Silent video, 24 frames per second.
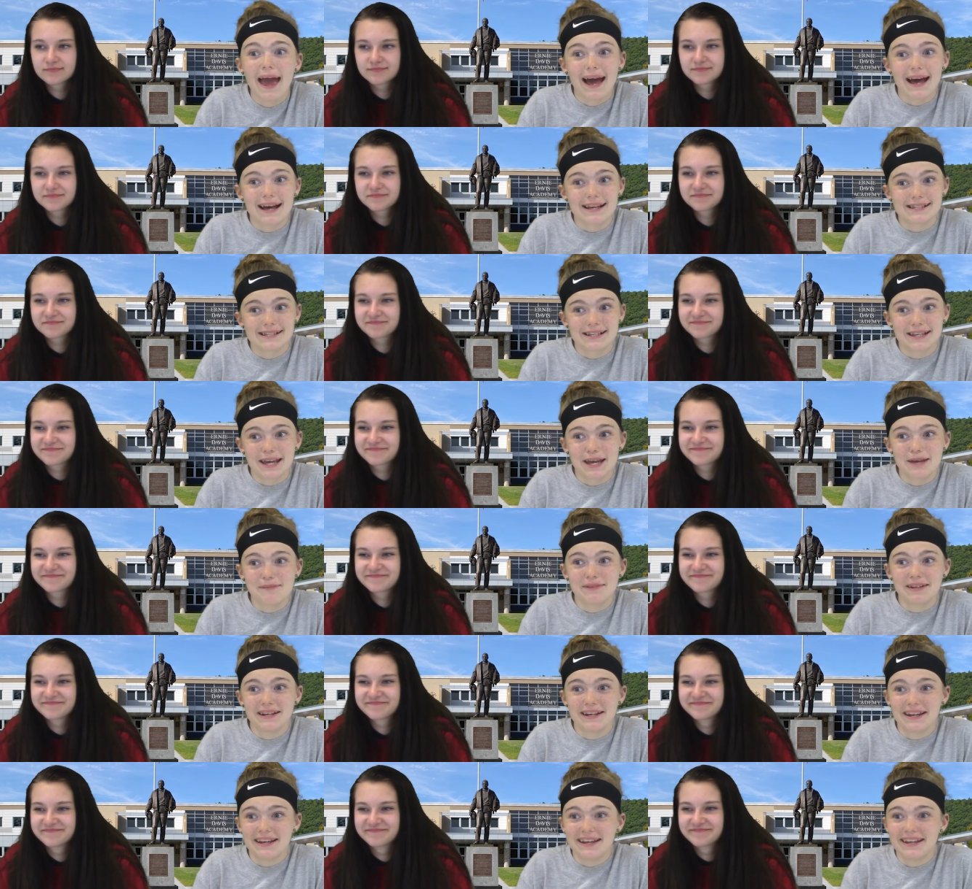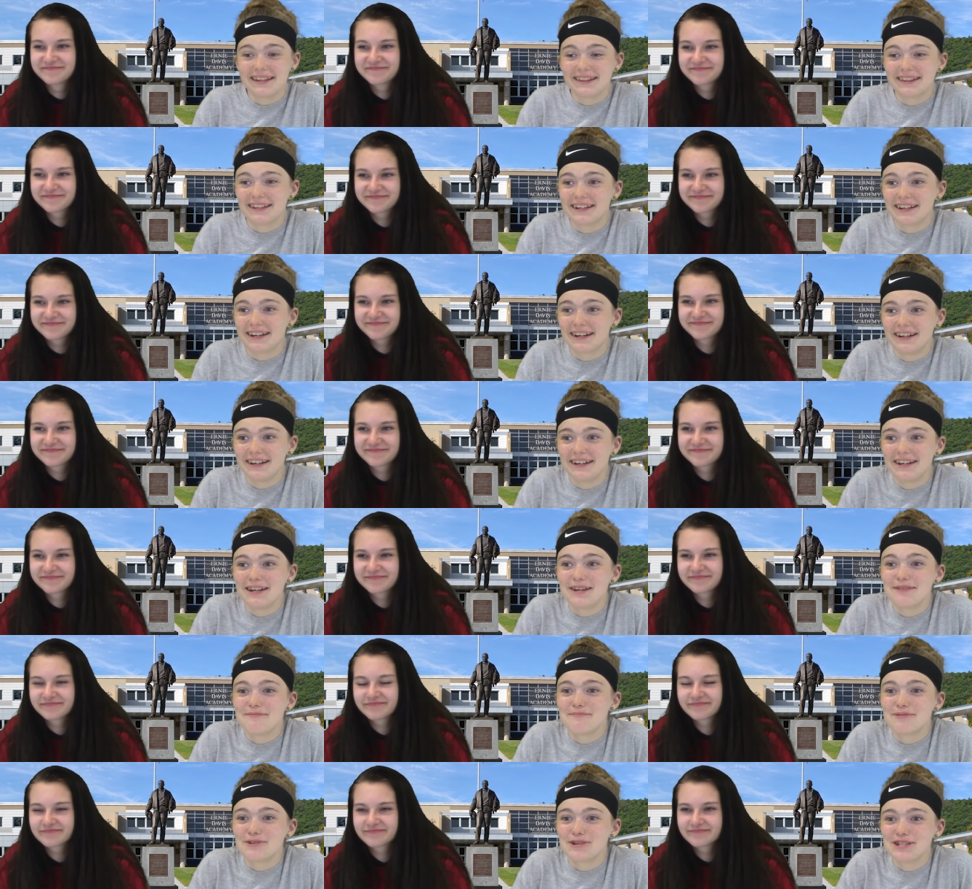Speaker 1: has a game in Ithaca,
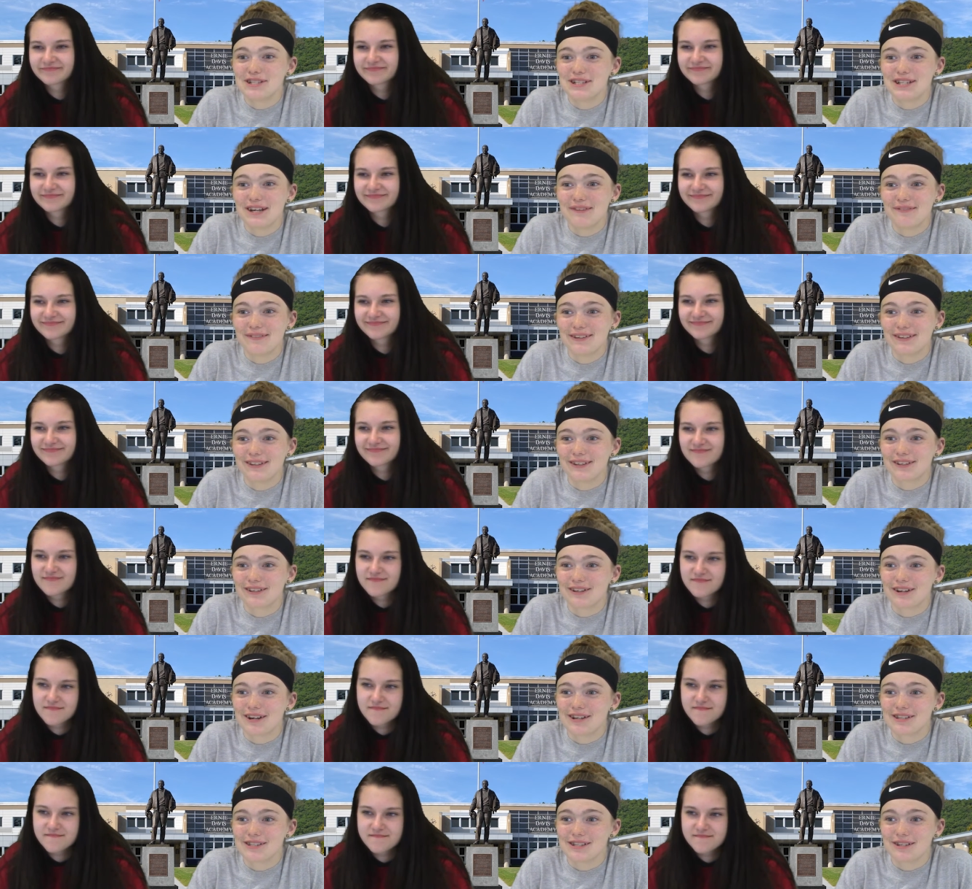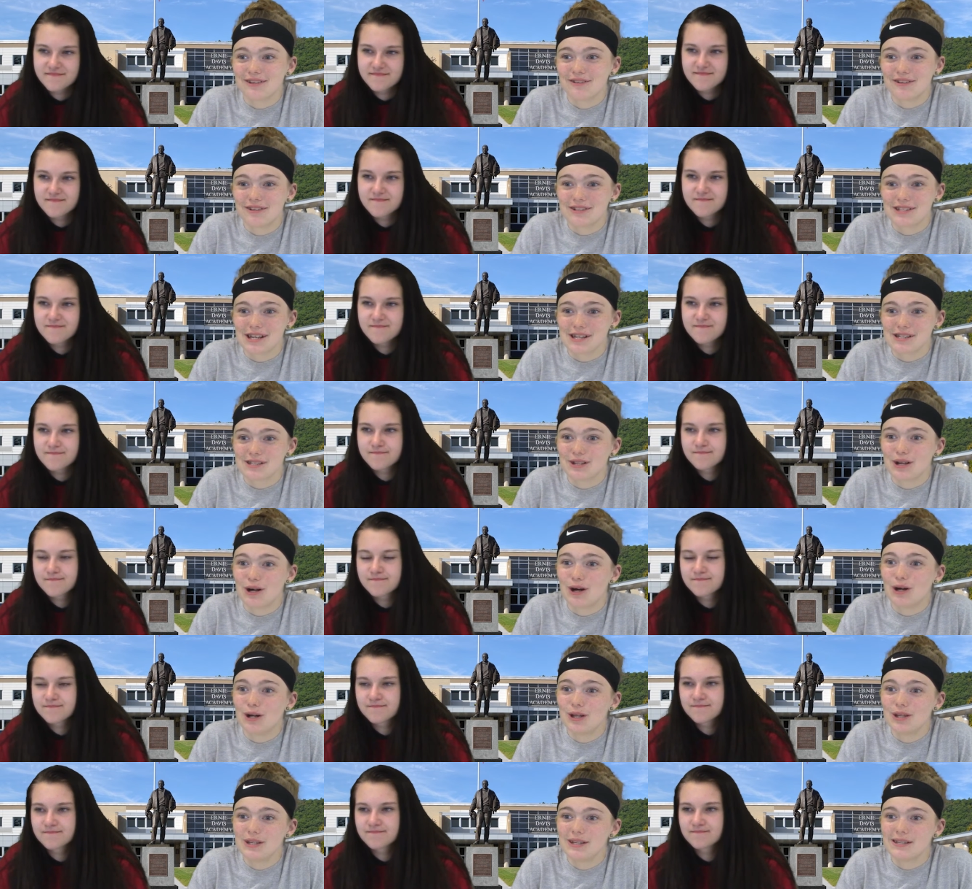and boys JV lacrosse and corsets.
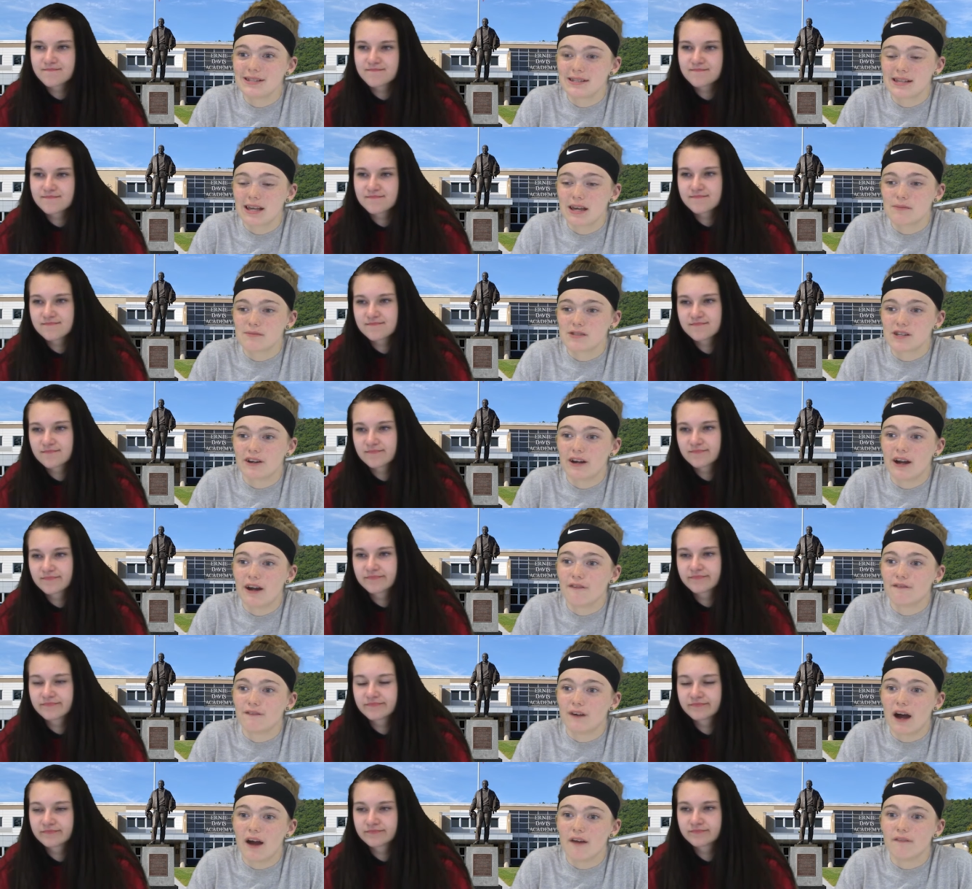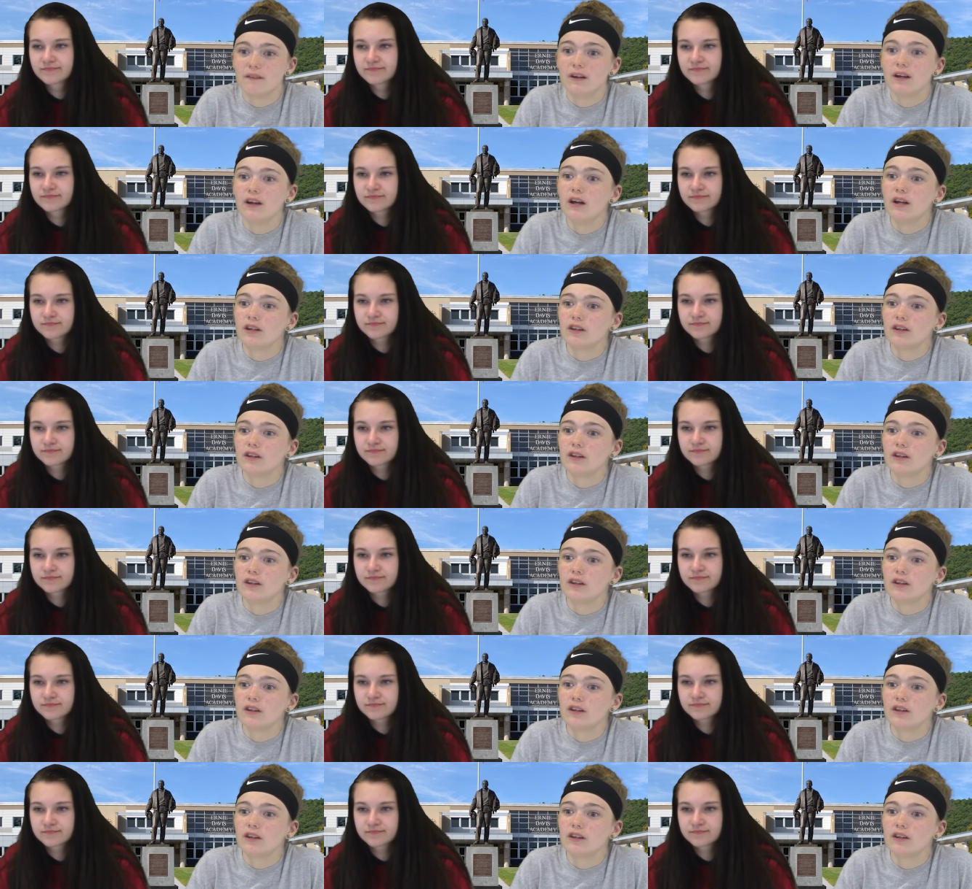All these games are at 5.